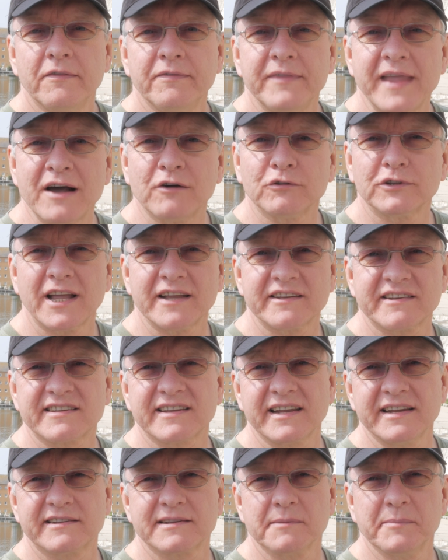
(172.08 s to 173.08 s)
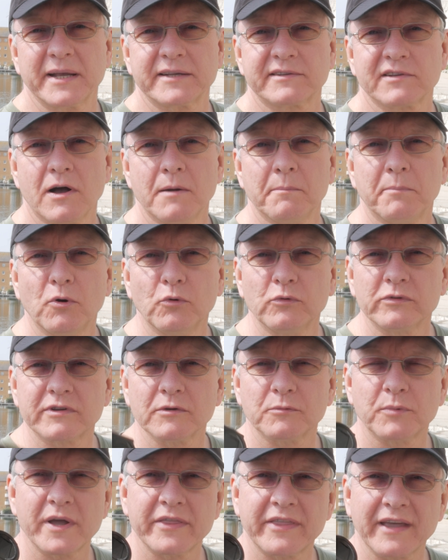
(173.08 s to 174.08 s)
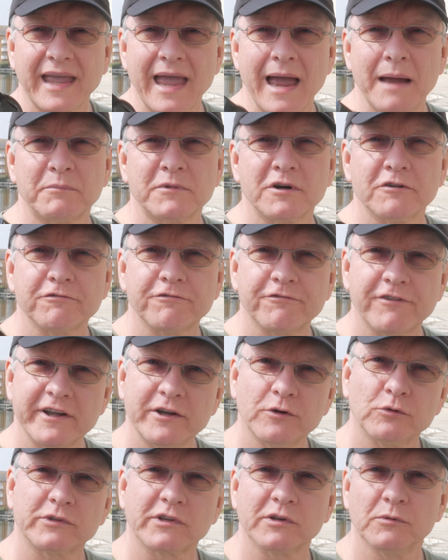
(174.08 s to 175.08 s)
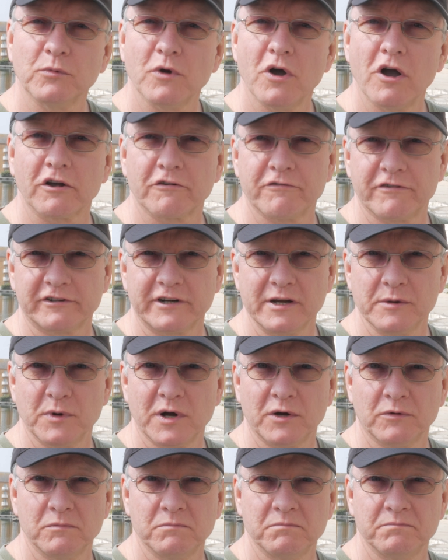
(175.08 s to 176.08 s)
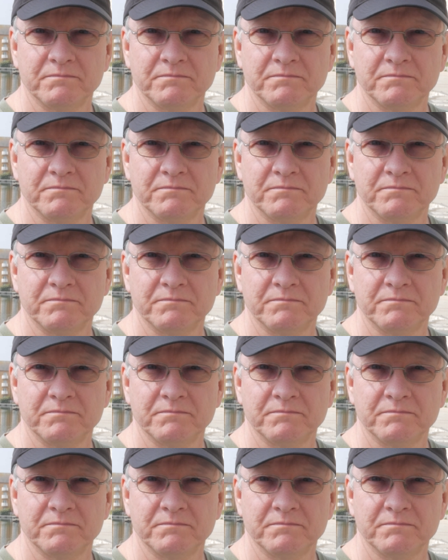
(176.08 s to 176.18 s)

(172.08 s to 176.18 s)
Now let's see some examples of where the camera failed to work very well.